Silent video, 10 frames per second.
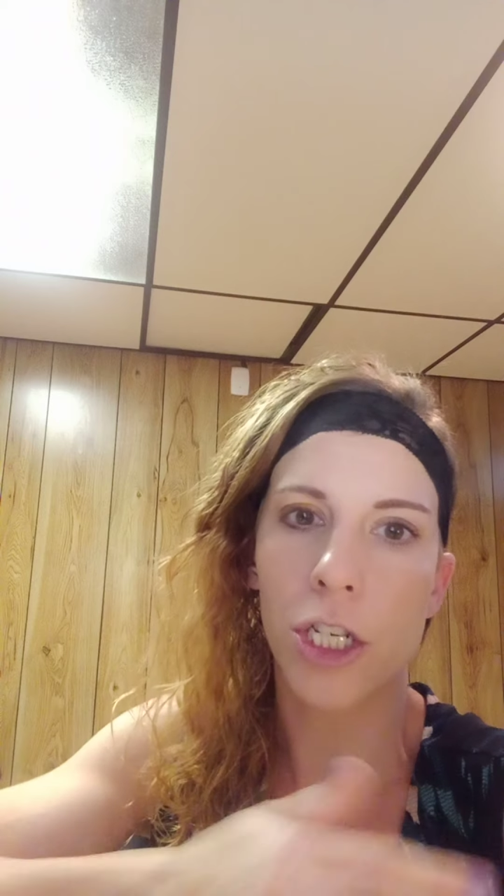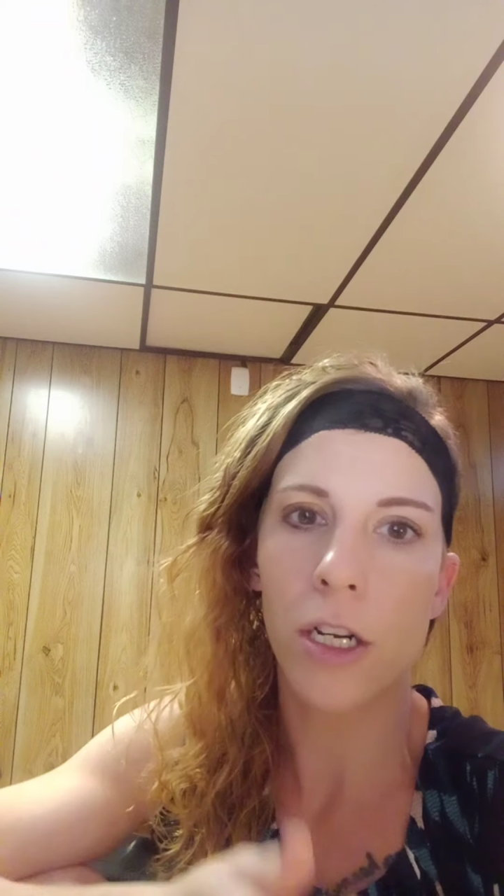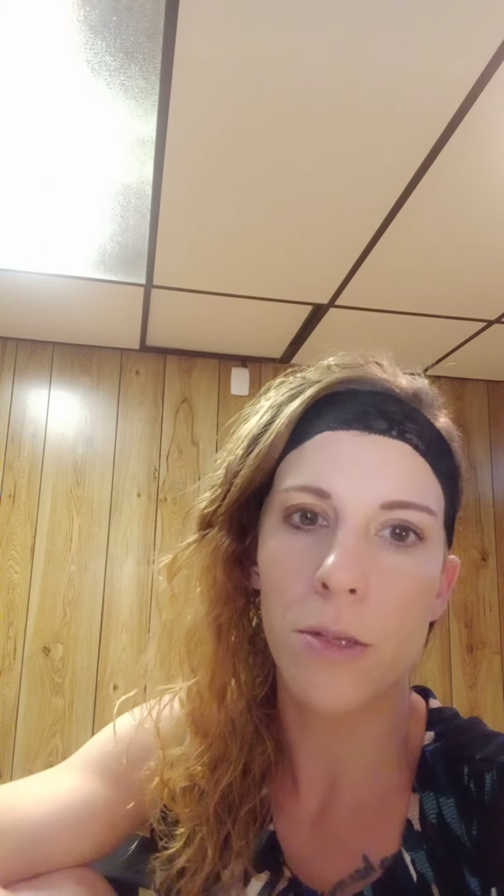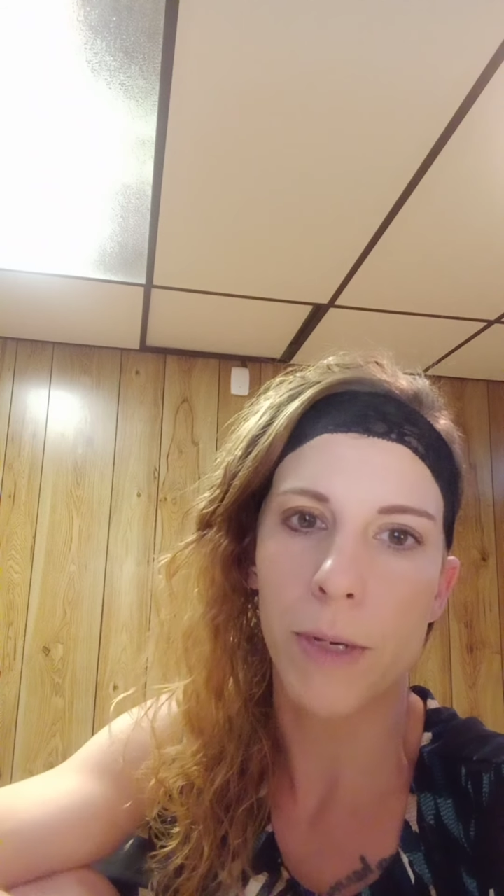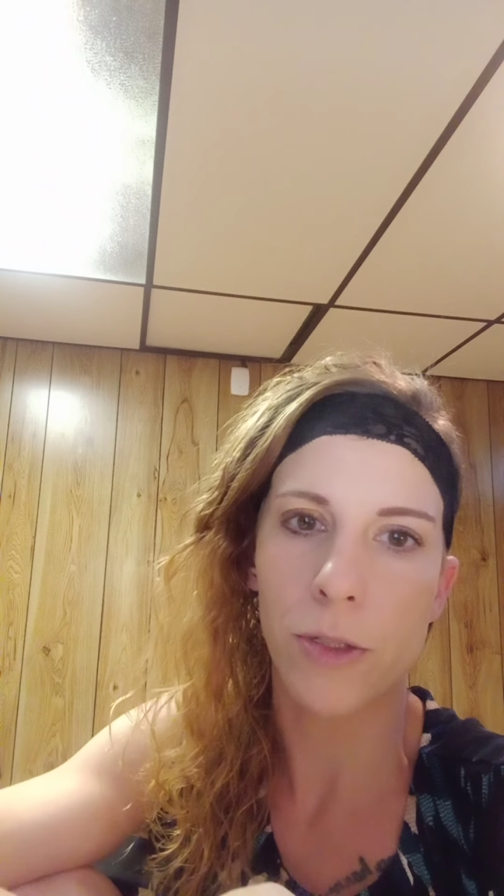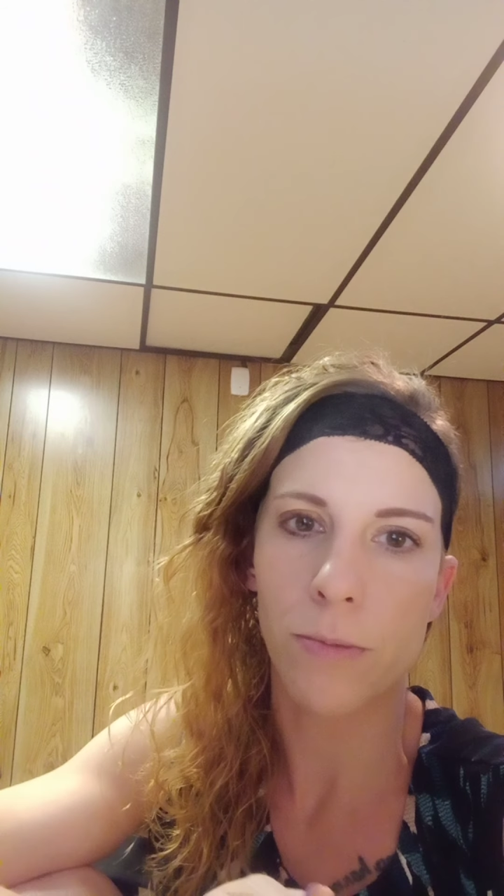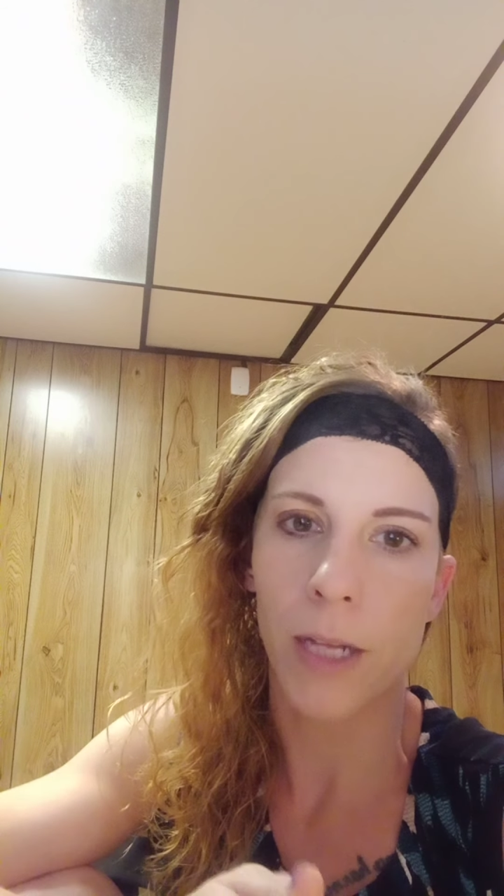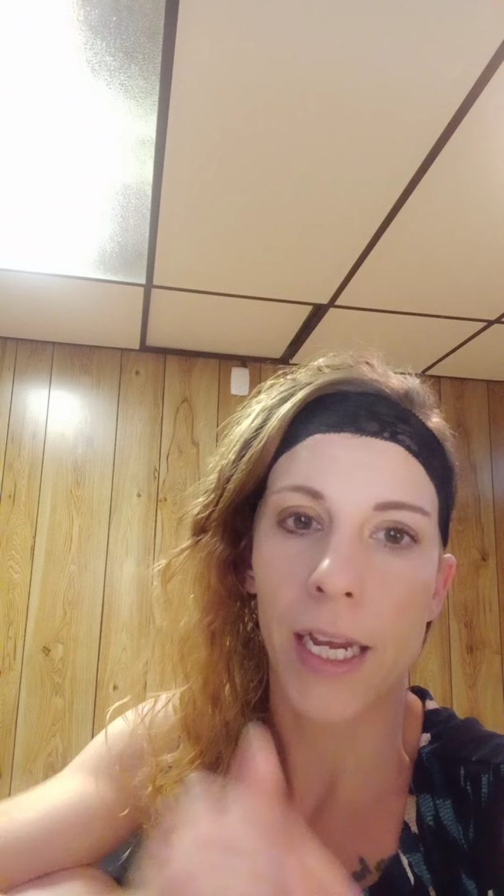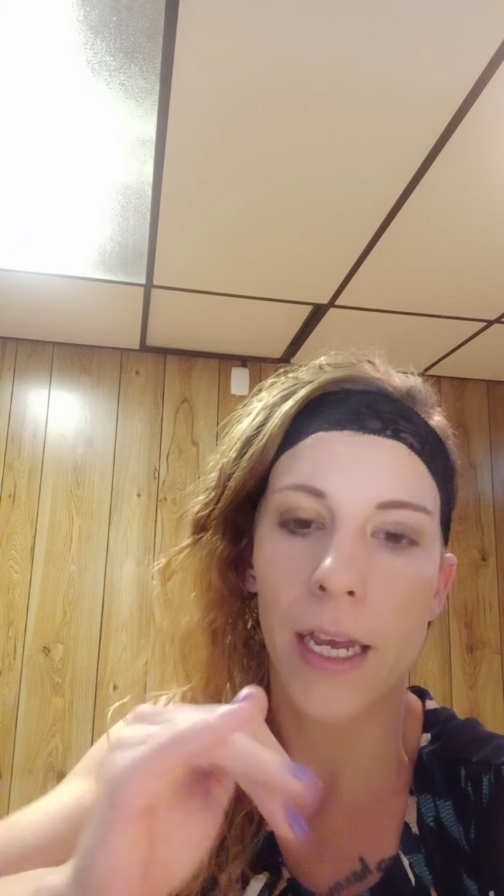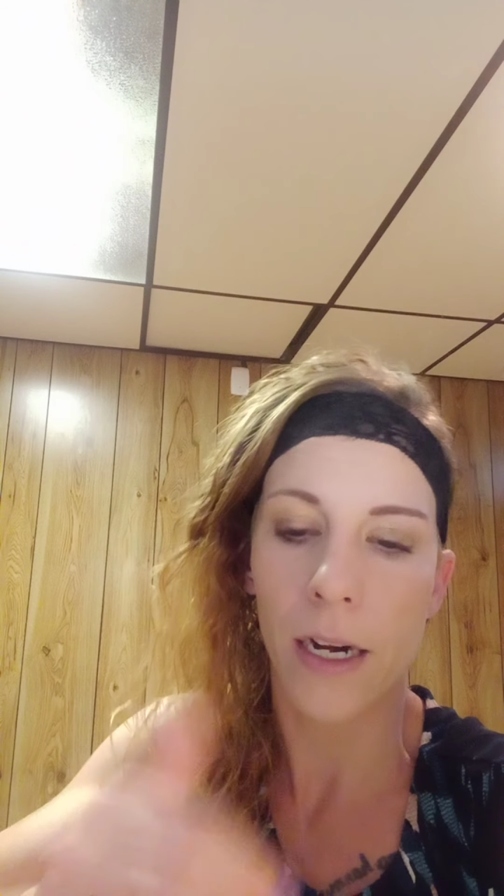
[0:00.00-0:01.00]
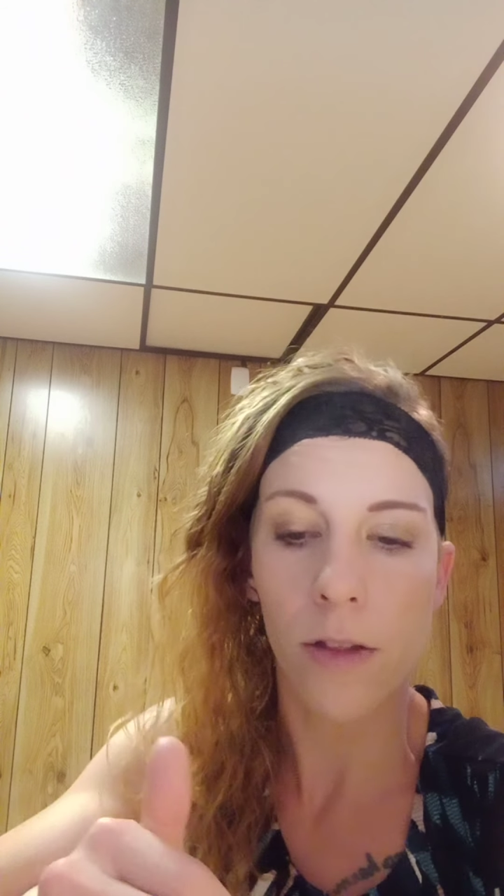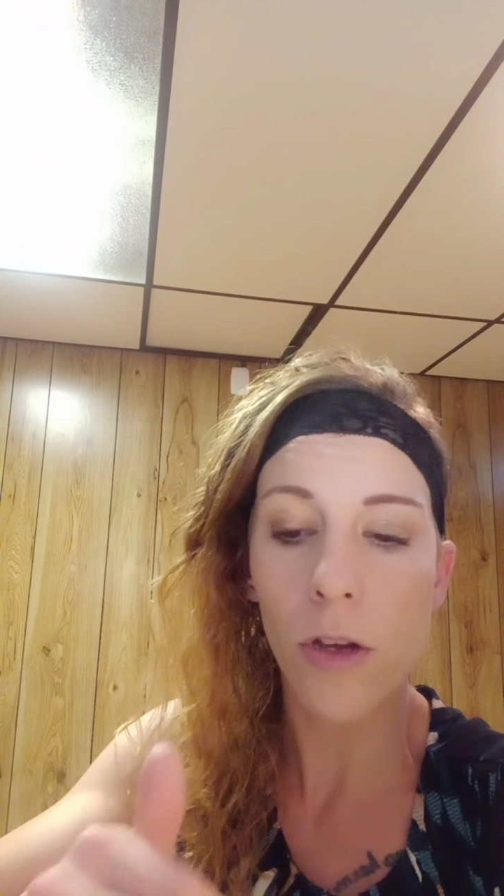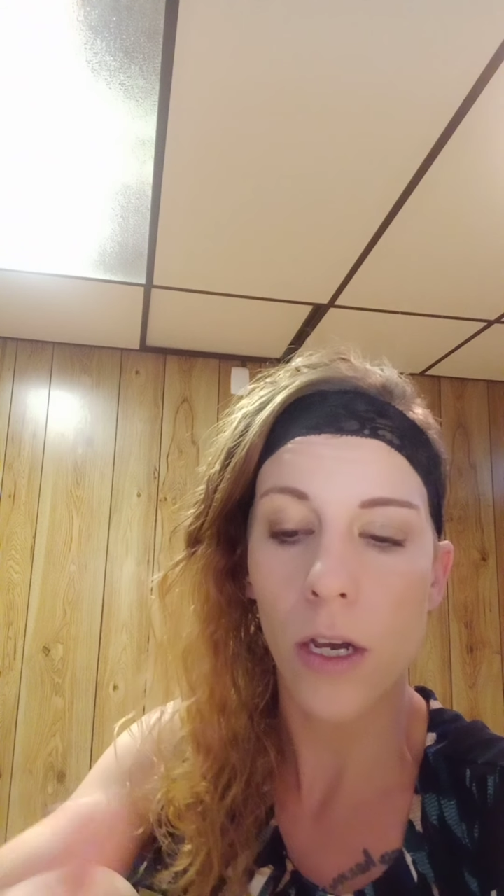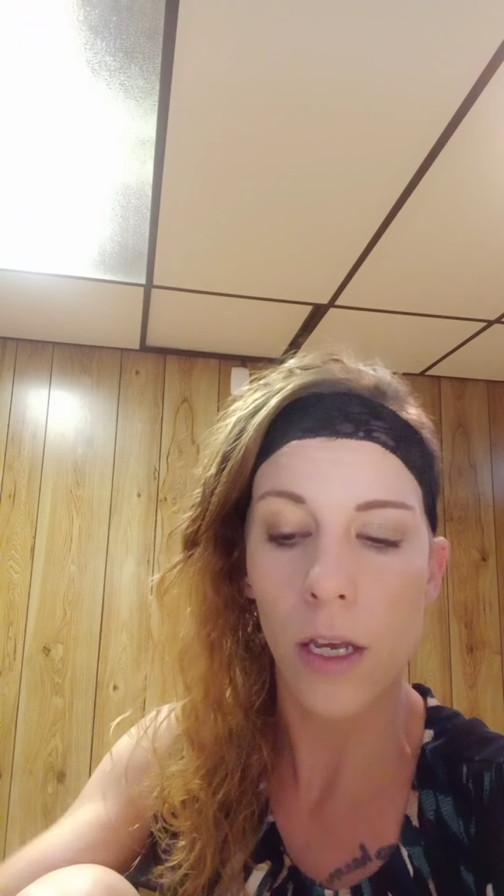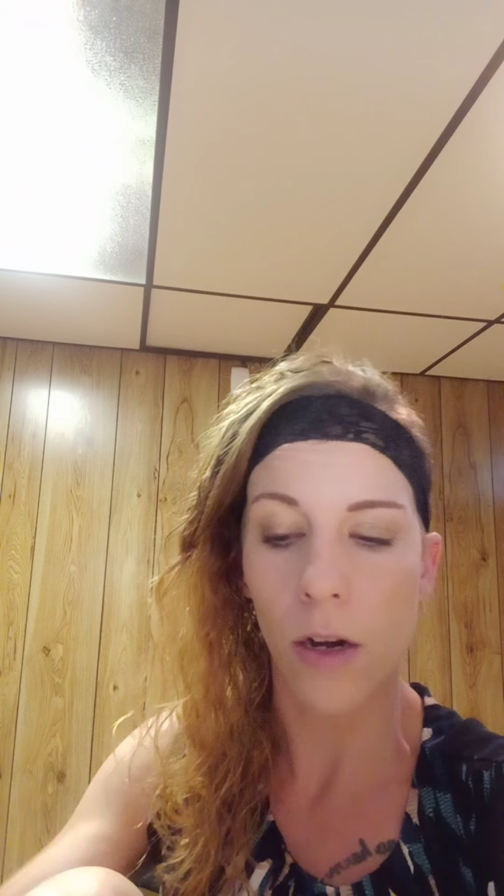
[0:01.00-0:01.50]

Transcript: turn on the bedroom light and I look,